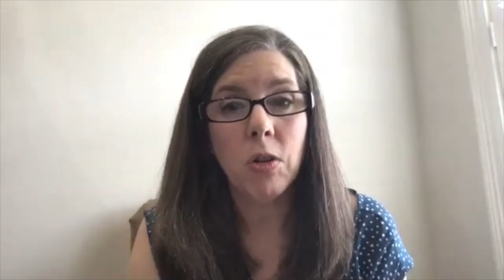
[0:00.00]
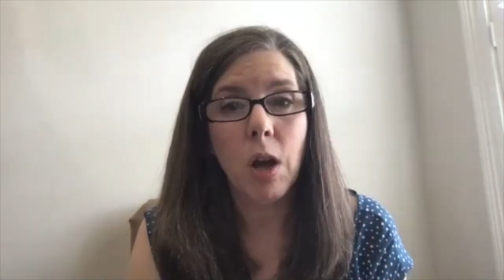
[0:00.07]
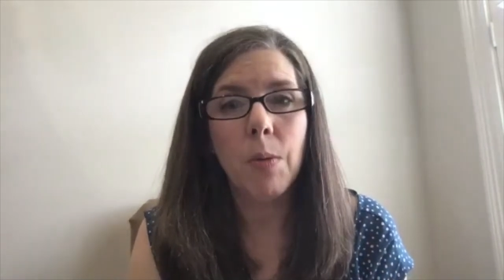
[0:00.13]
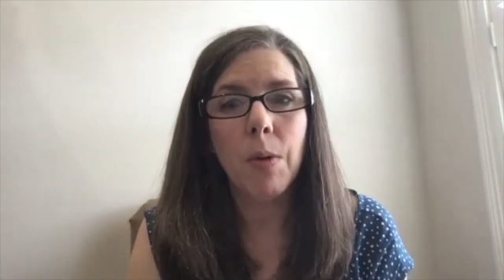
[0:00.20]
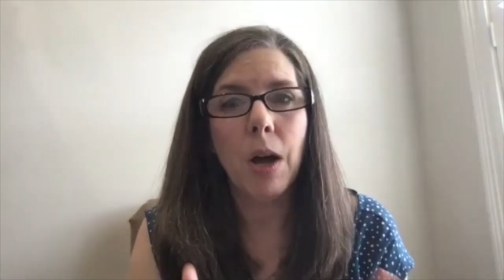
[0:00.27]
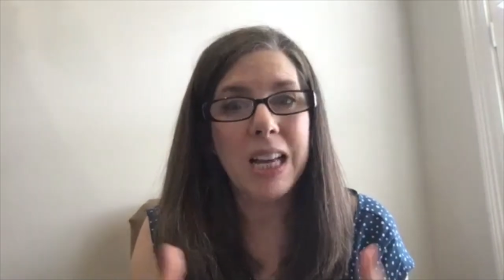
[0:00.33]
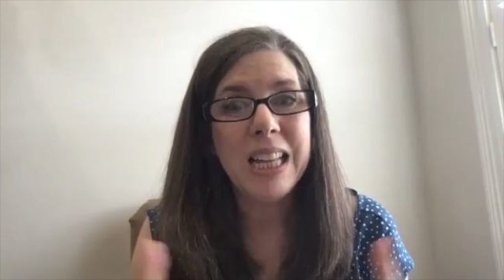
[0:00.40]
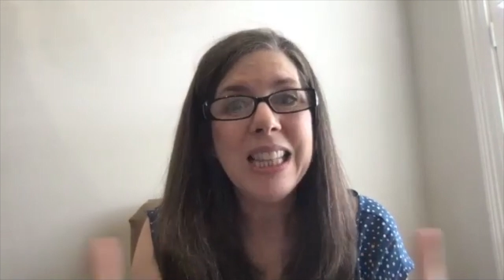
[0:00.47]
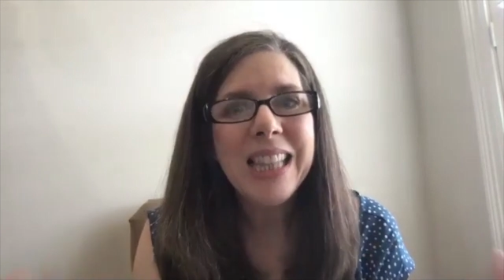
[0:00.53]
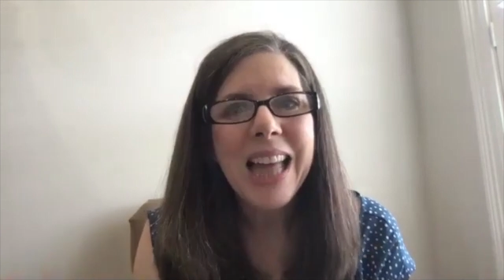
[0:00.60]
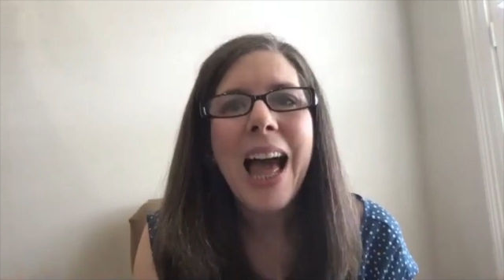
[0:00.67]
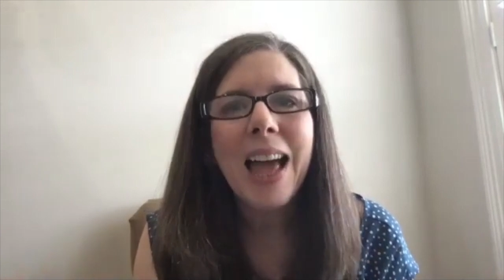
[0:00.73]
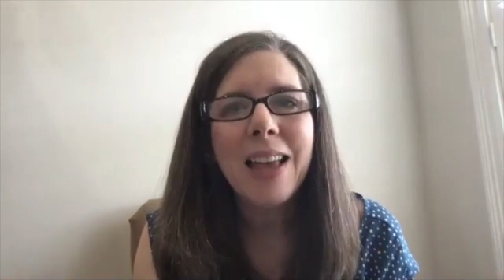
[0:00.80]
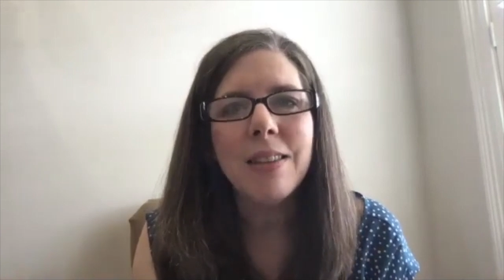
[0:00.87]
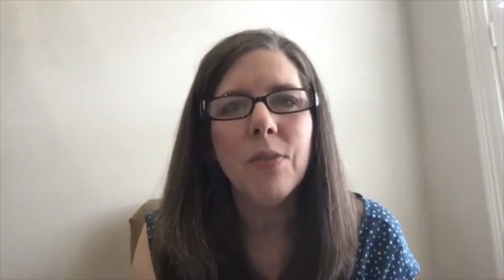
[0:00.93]
a
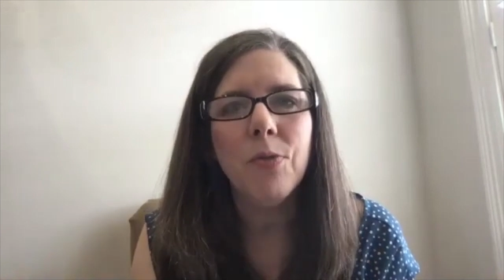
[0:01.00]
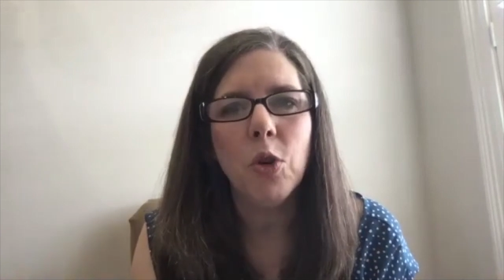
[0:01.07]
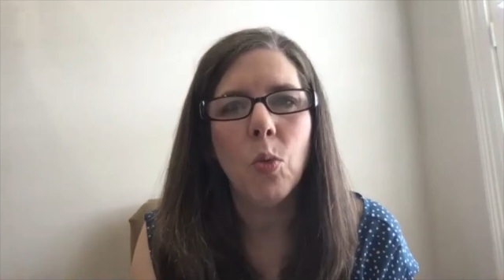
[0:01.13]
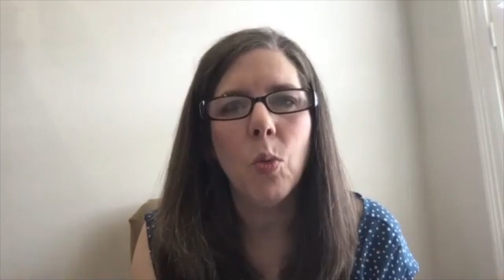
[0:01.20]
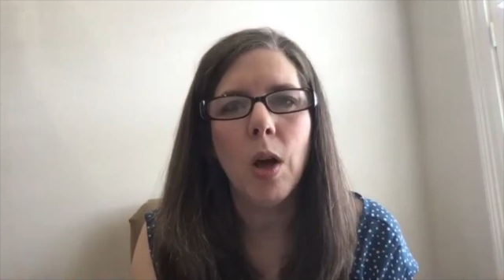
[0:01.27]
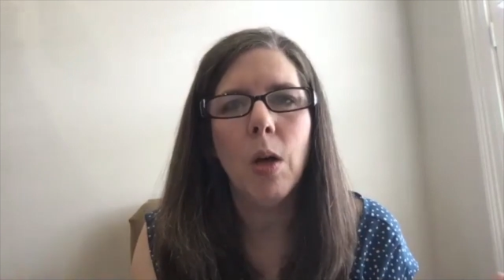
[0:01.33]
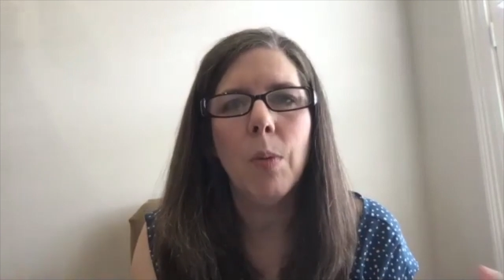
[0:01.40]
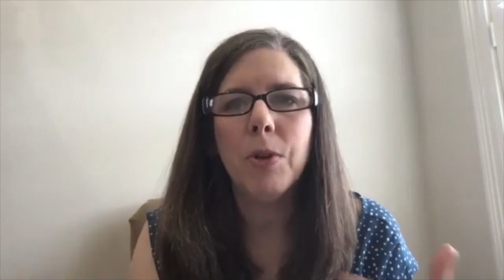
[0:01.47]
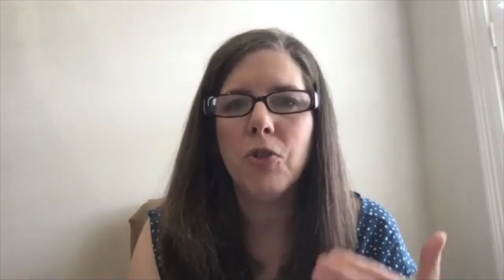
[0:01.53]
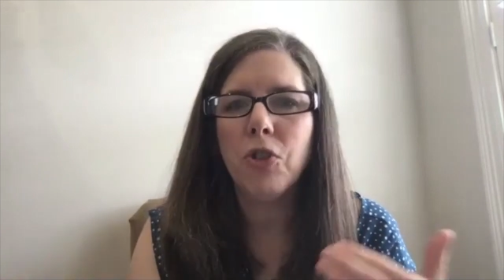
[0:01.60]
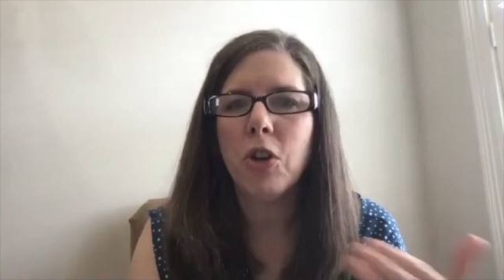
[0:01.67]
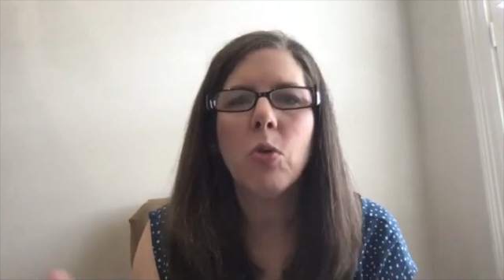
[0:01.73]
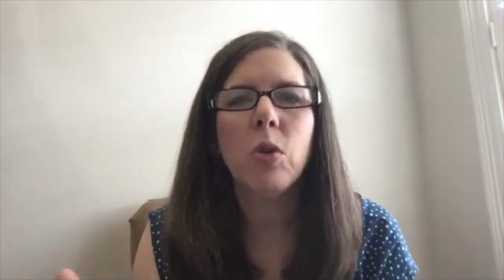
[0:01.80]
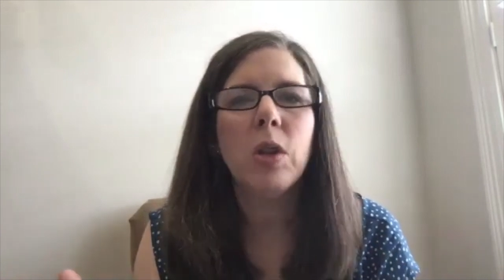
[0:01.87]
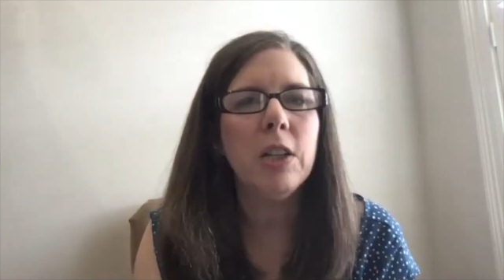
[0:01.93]
class, if you will, but
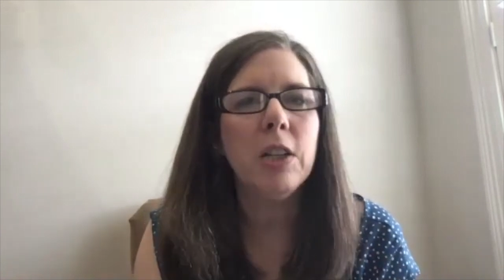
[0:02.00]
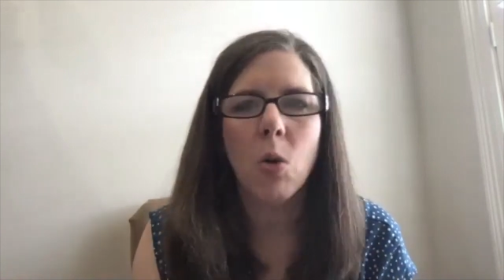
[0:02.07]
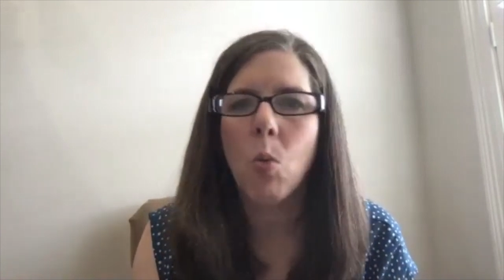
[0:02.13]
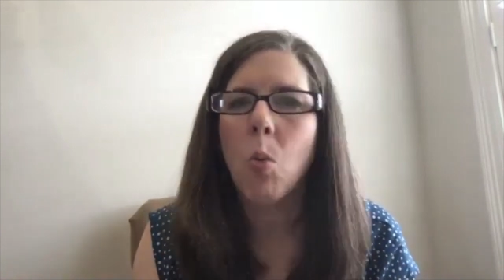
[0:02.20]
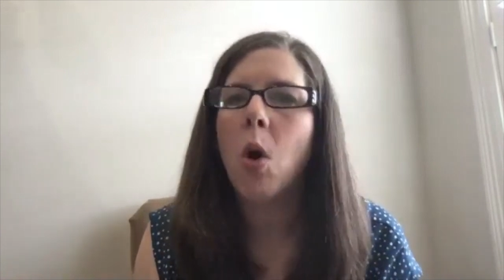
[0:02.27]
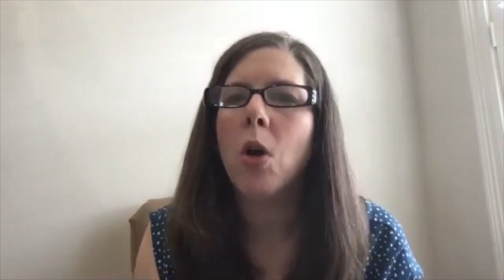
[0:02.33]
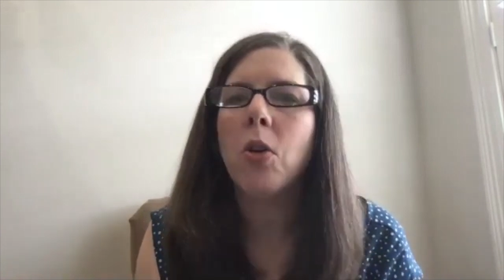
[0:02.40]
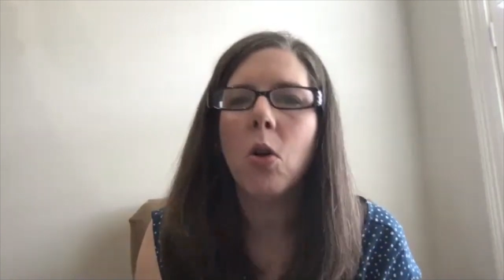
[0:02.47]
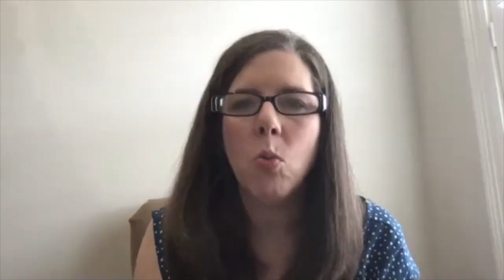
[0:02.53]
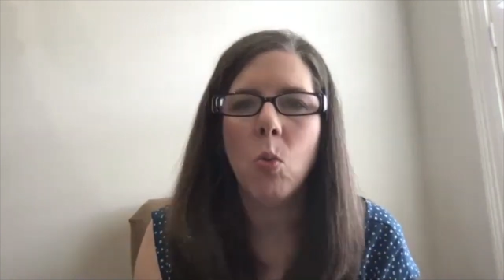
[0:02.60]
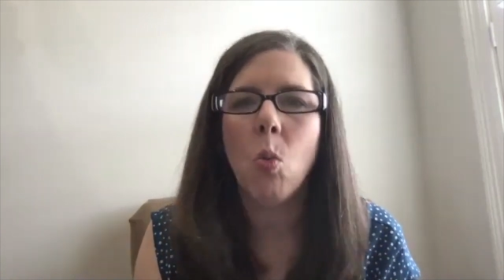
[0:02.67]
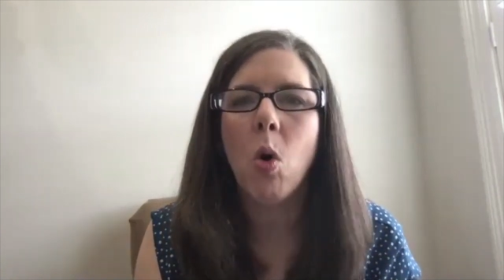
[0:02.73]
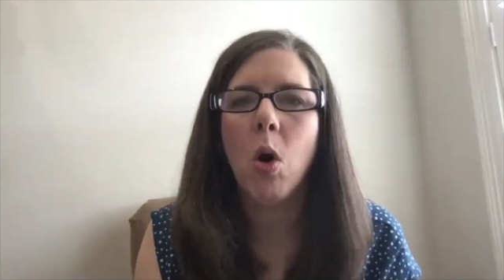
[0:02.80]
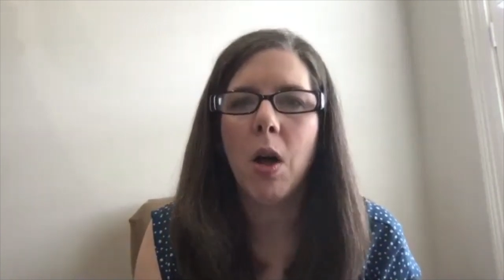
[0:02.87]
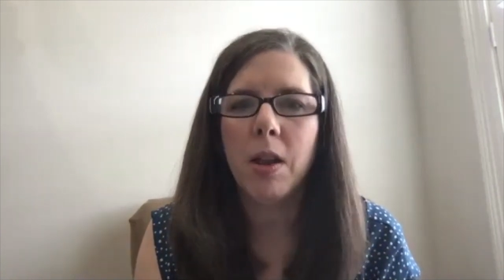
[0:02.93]
generally it's a
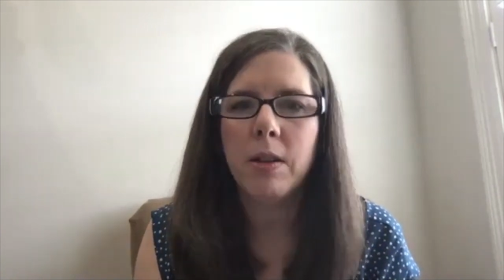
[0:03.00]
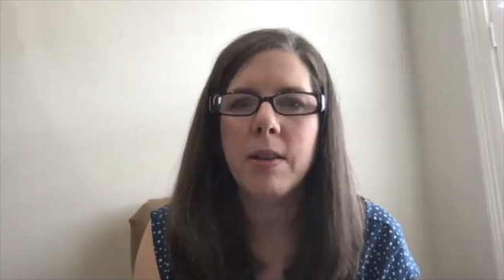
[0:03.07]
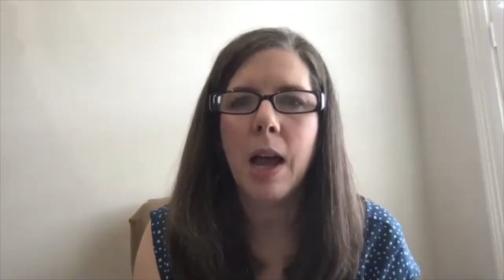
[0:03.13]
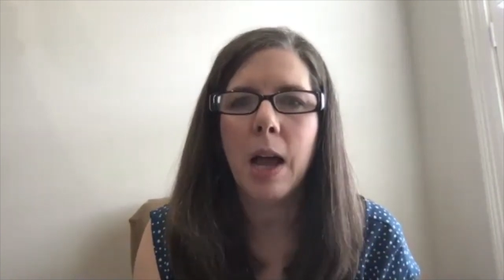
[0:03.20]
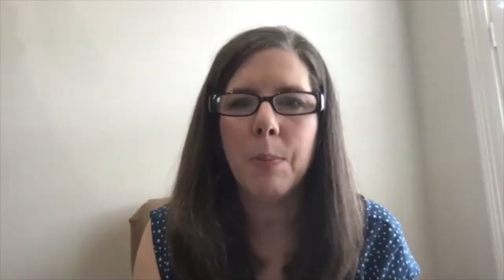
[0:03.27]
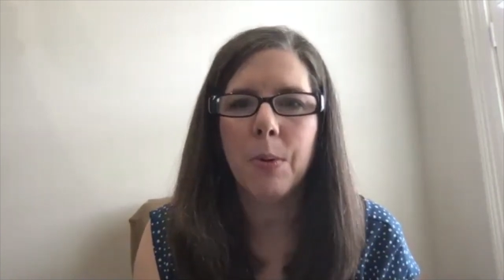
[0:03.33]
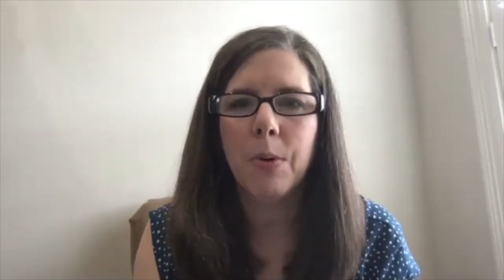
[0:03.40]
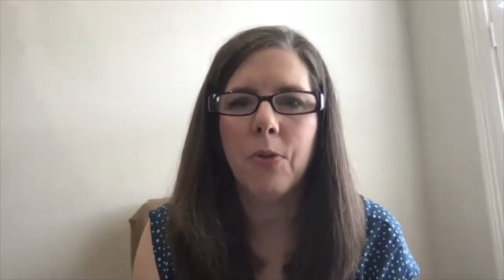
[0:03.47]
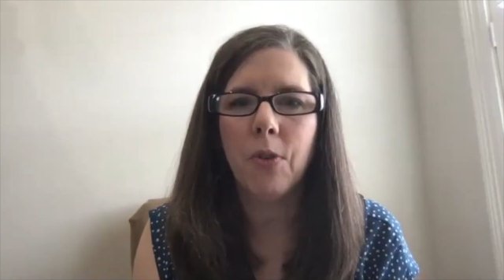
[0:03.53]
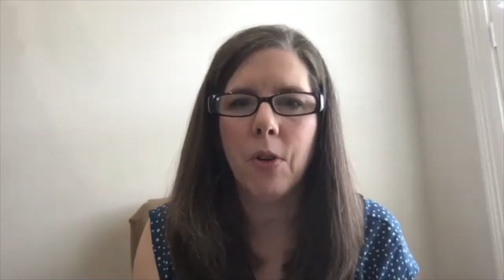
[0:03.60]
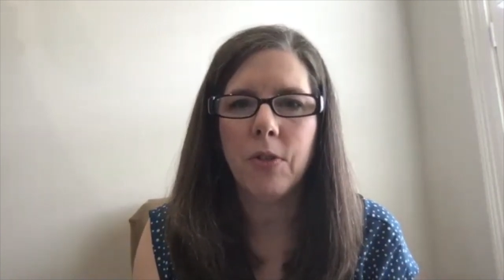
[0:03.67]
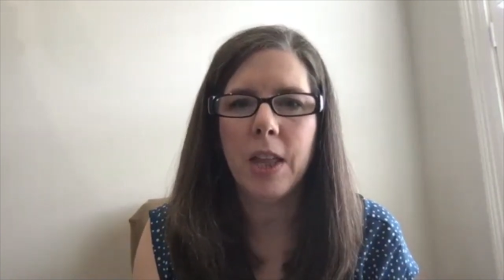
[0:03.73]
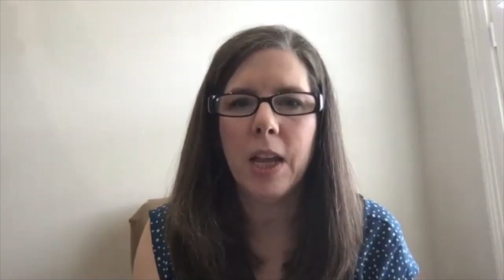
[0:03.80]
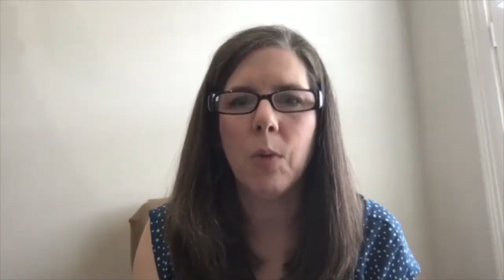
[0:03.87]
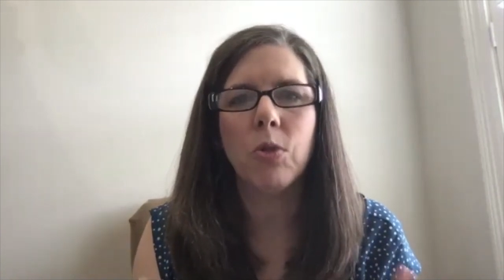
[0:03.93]
one-on-one type of
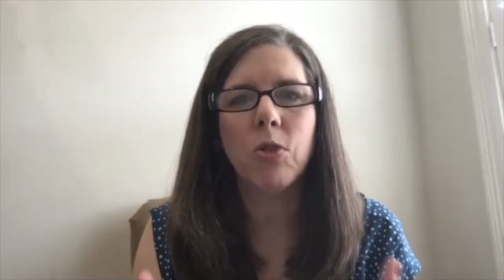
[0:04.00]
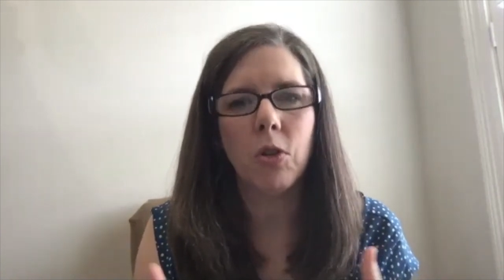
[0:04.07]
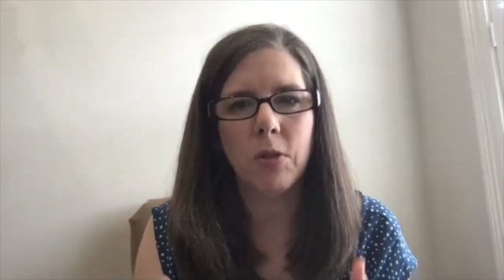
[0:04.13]
thing.